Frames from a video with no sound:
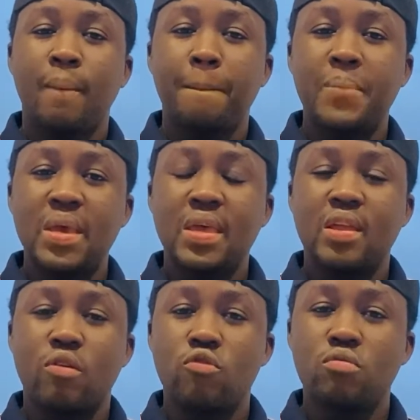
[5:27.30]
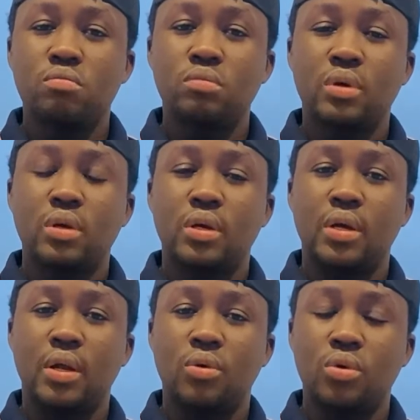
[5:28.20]
be in a room
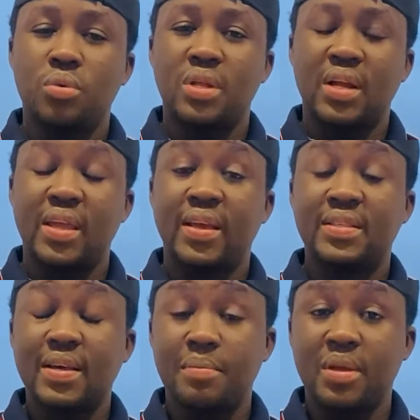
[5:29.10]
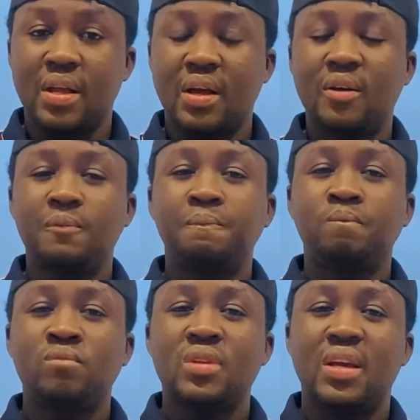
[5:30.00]
alone with an examiner
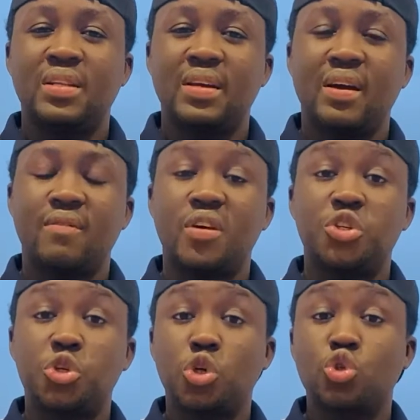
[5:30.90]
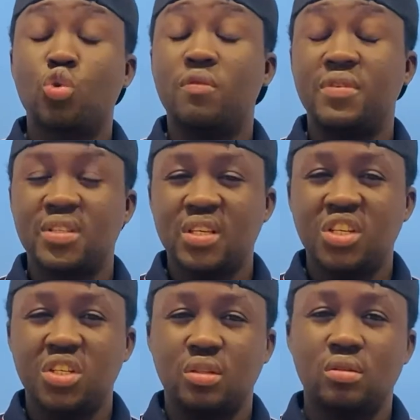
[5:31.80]
and have a short
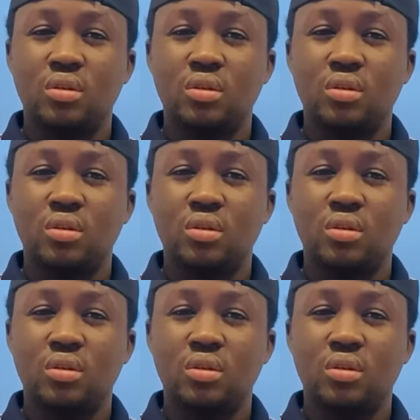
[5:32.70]
conversation.